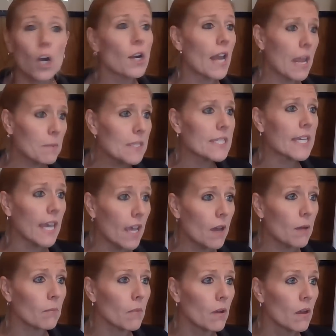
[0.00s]
Her name is
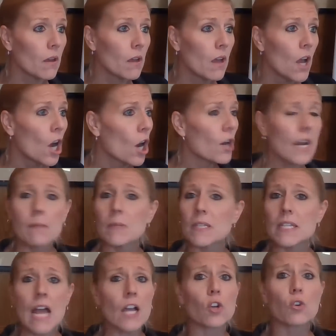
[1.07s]
Kim. Her
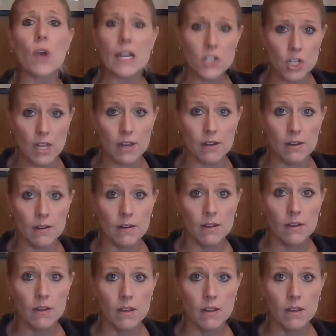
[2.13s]
name is not Gretchen.